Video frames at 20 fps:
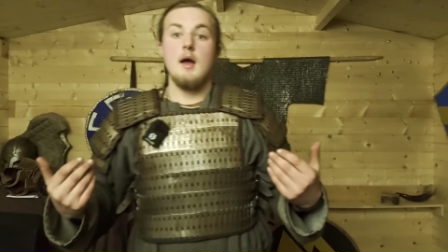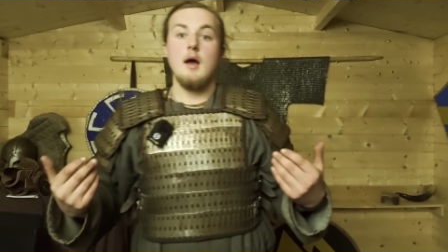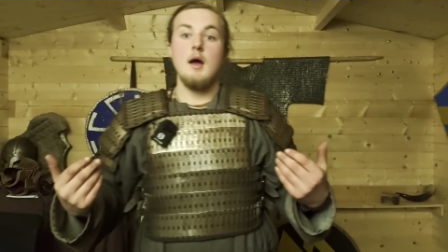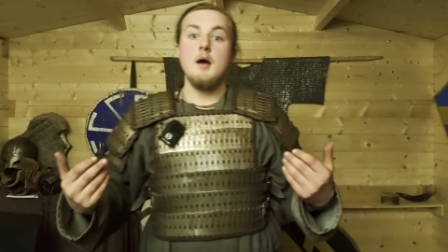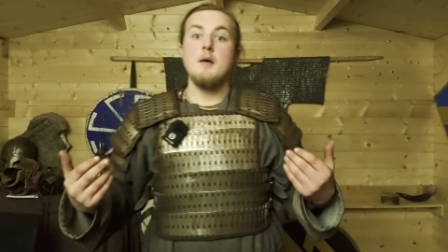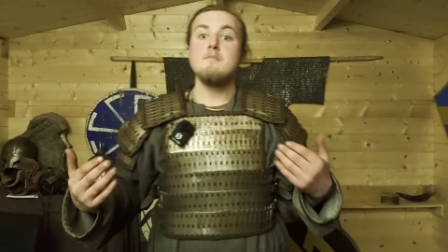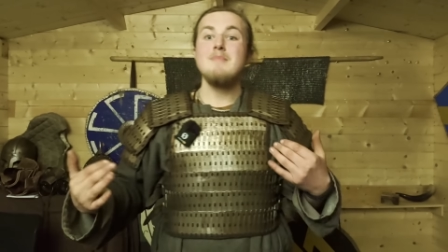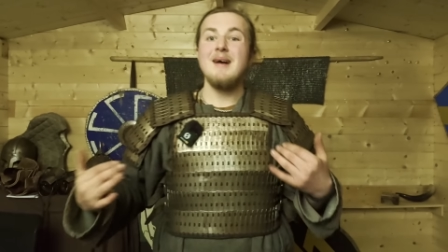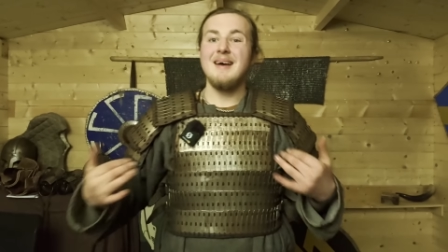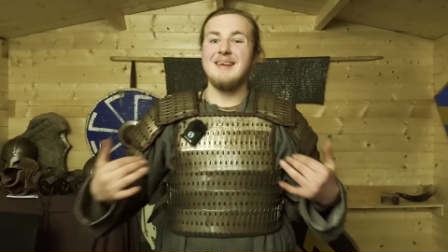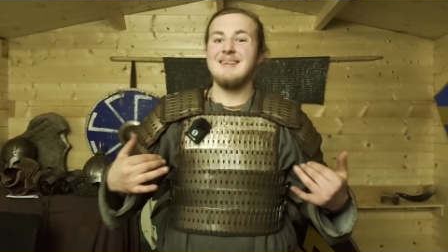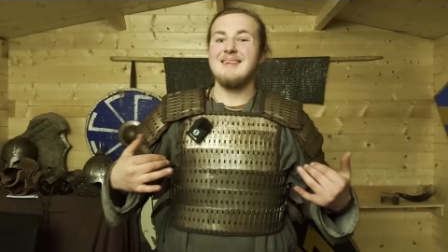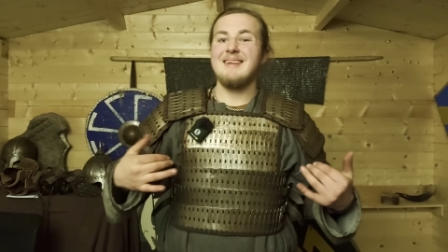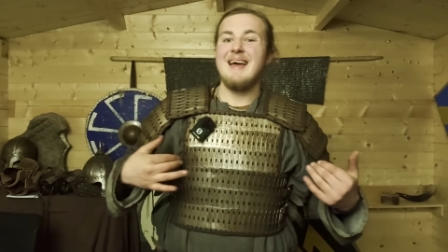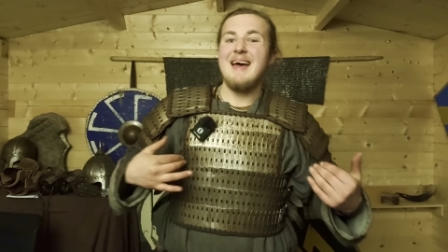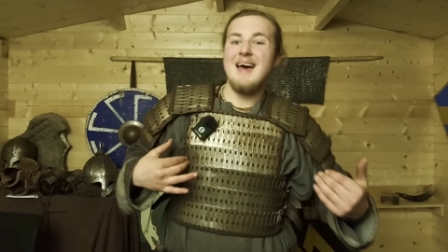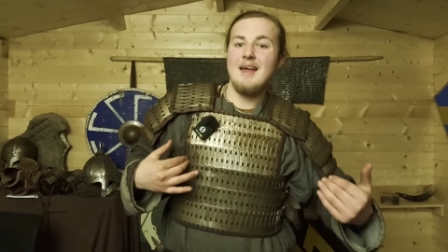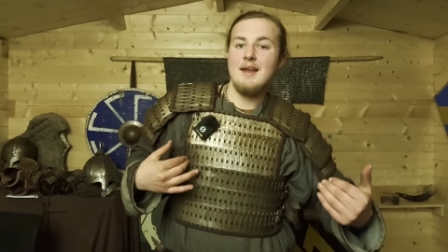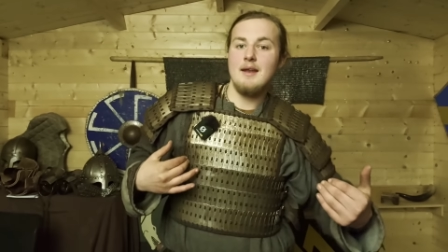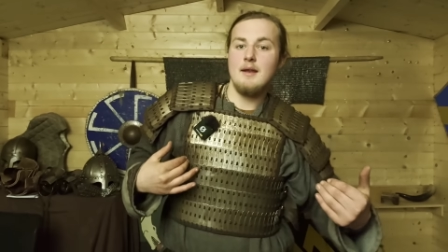
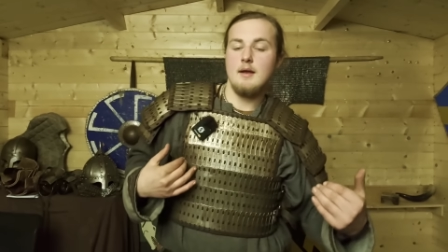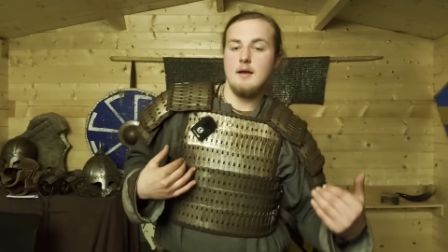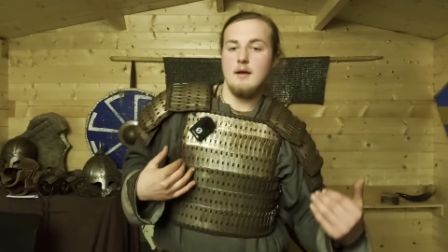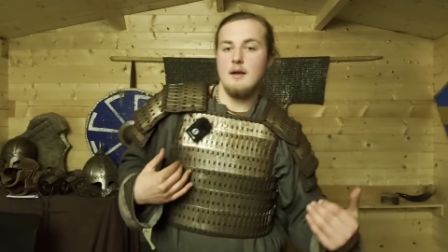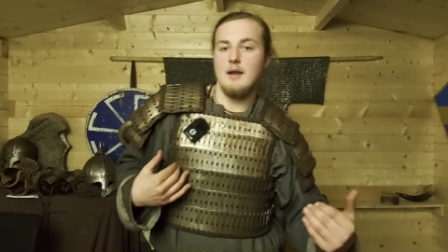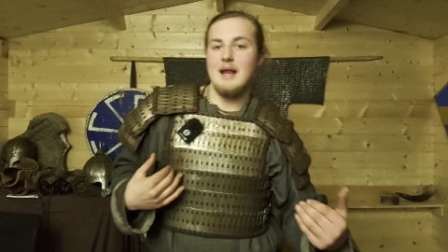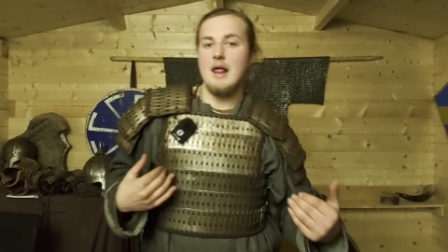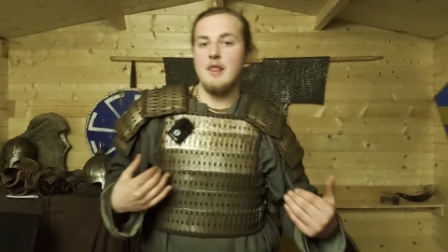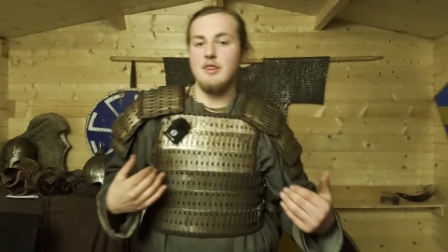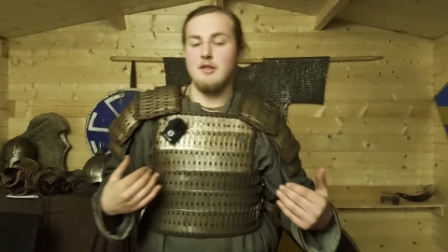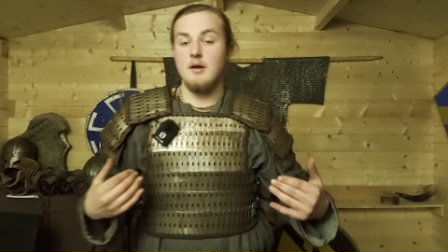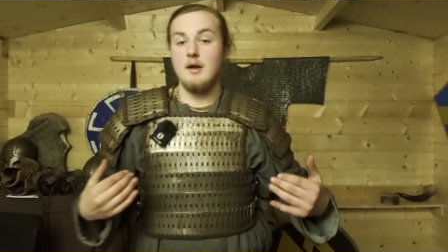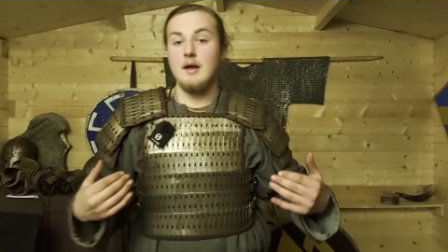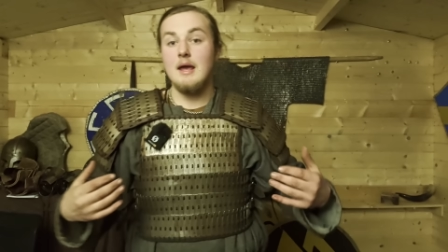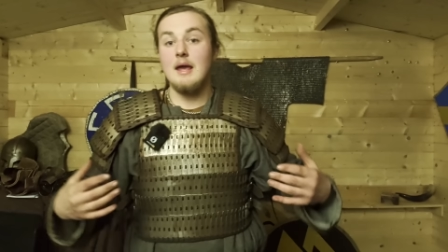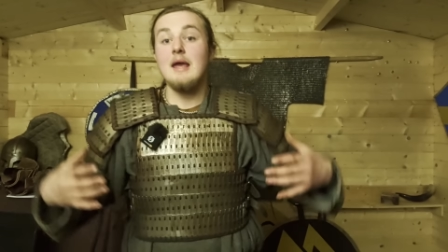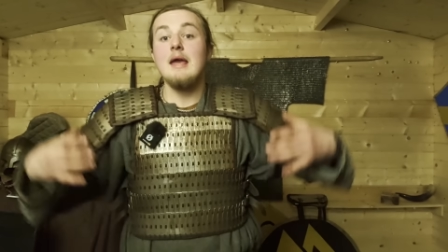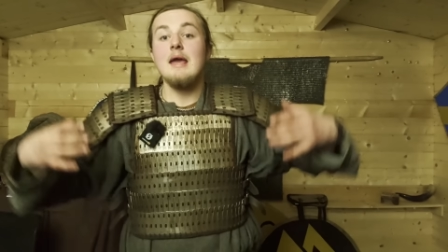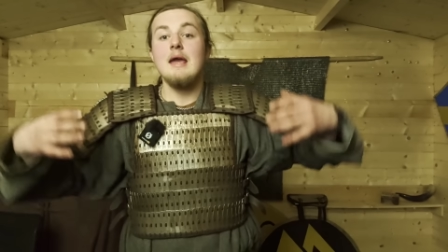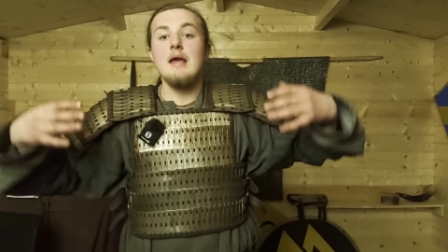metal and leather
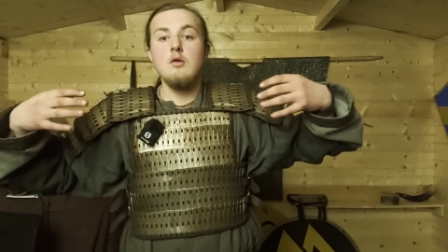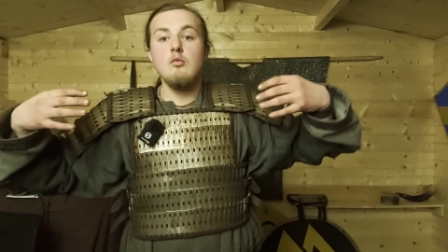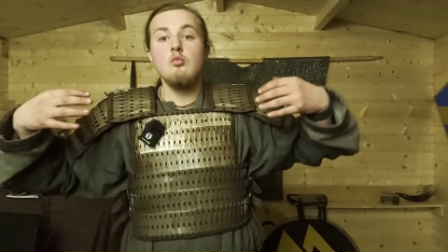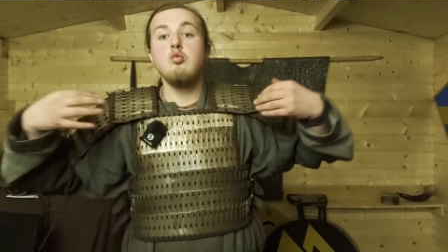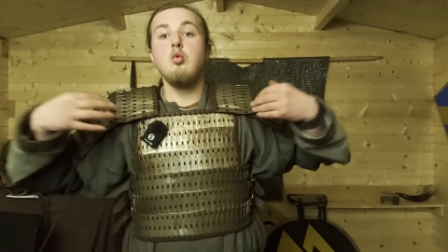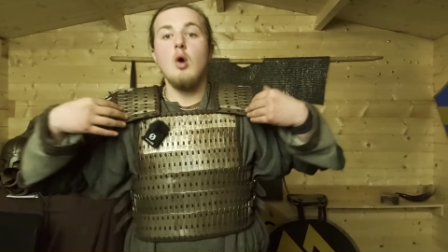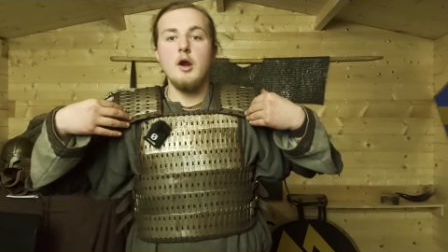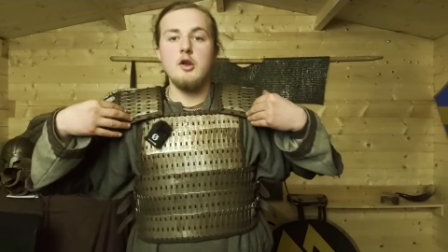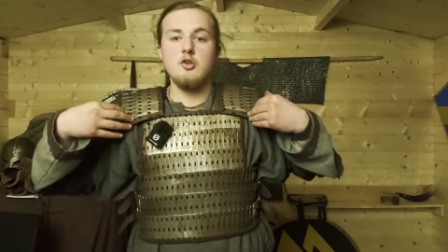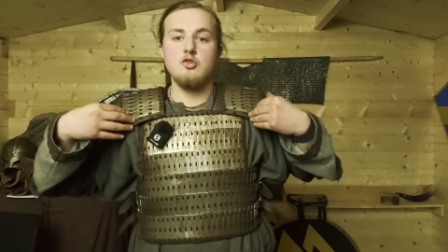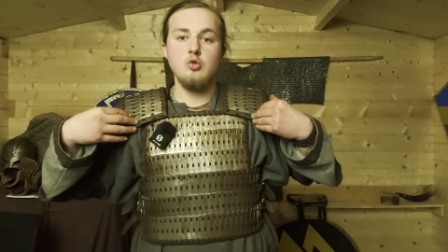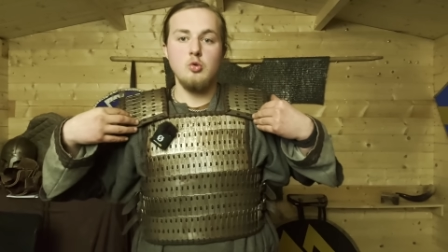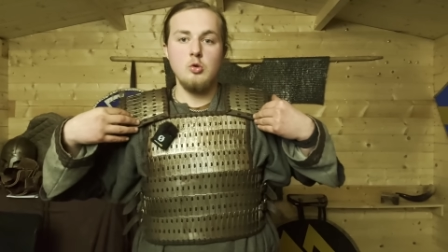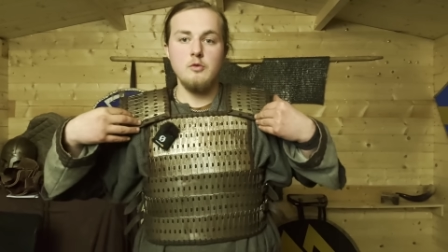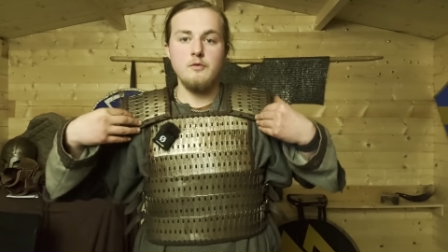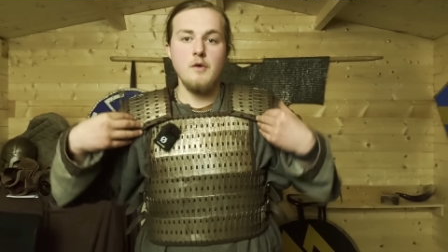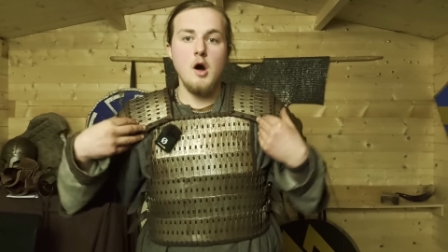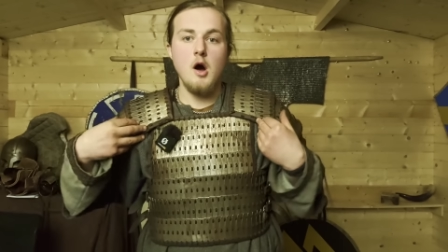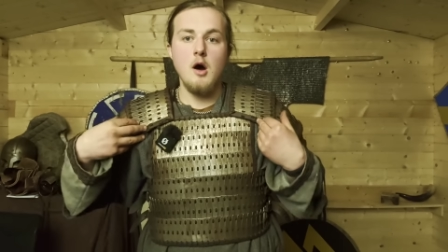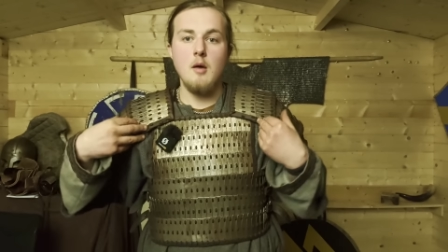in one
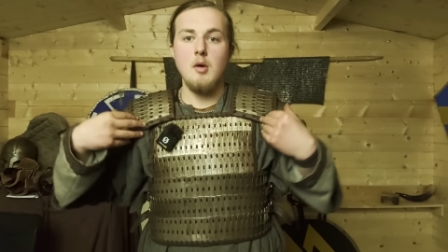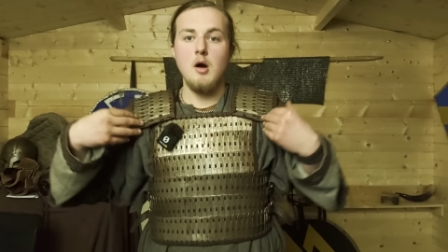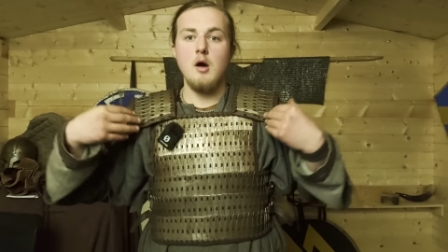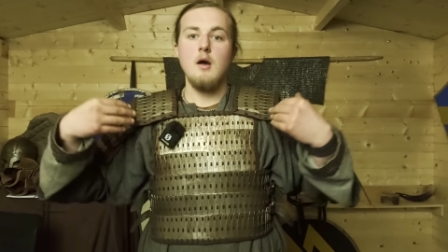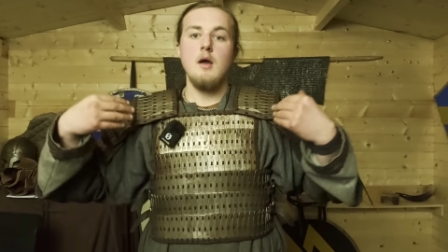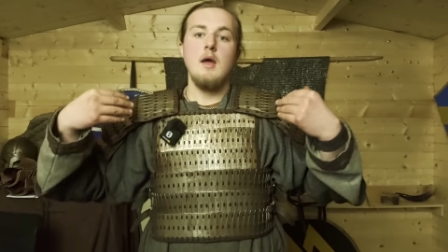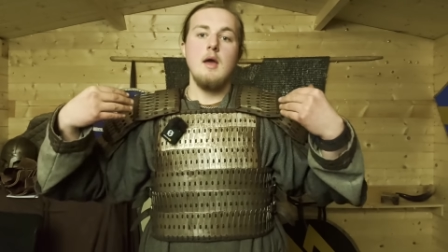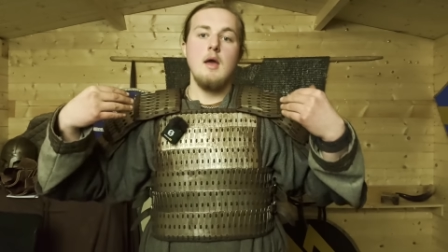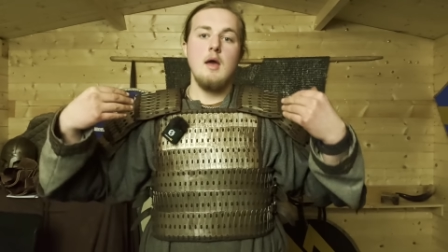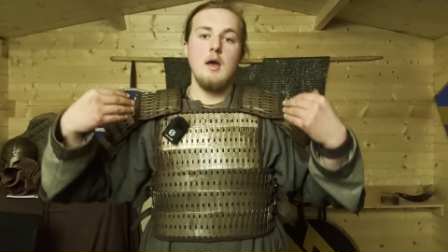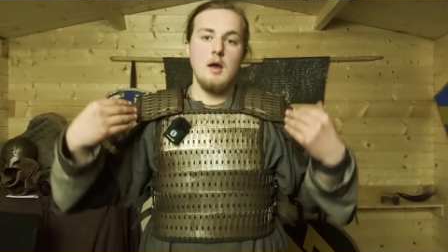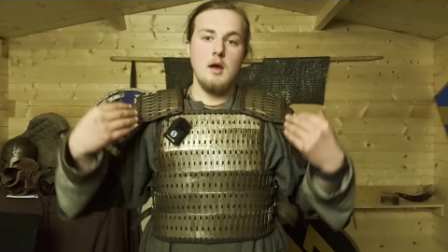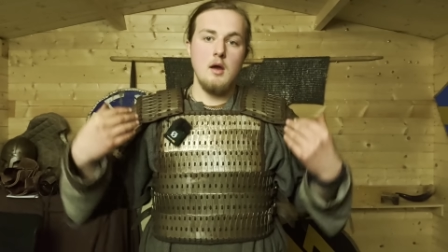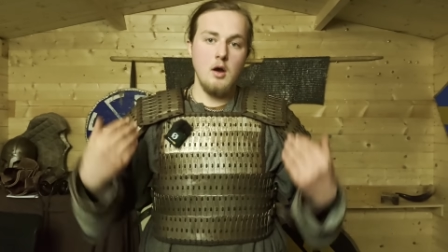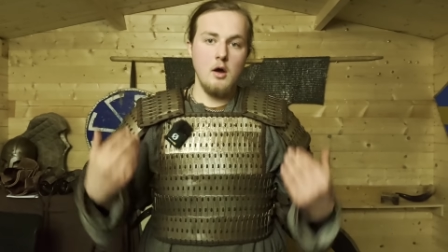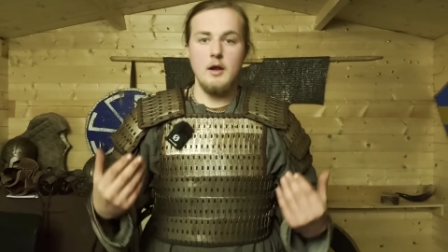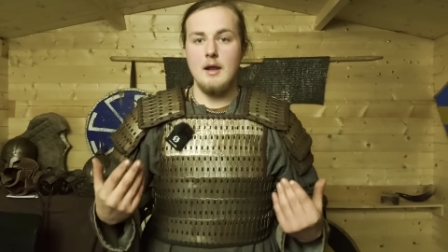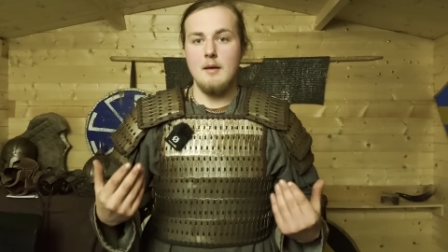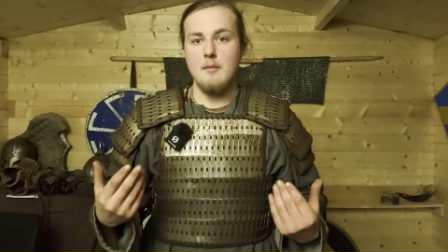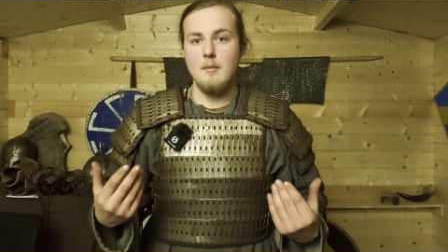suit of armor
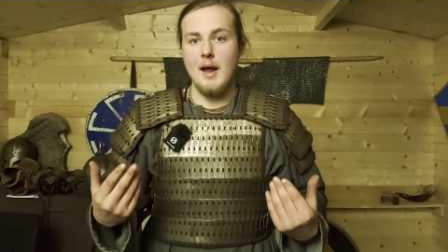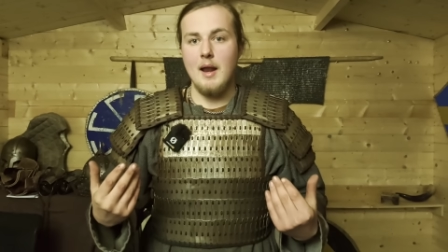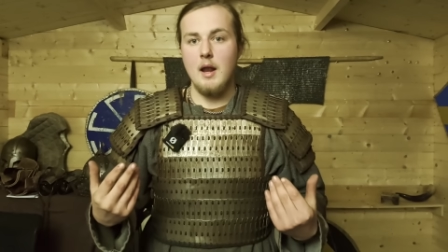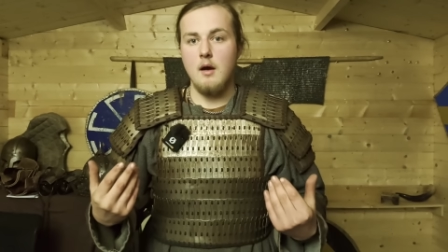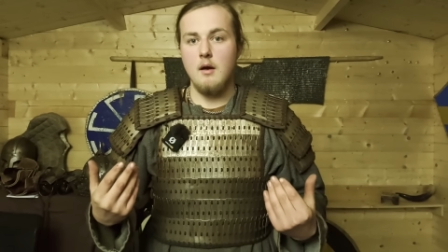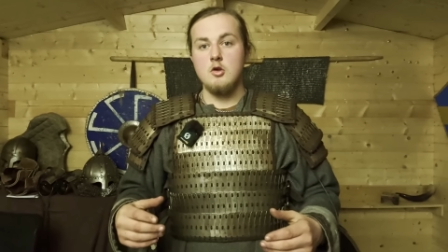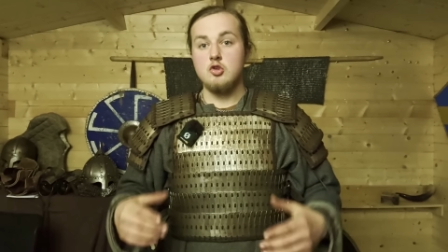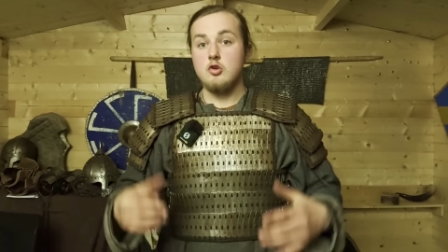on lamellar.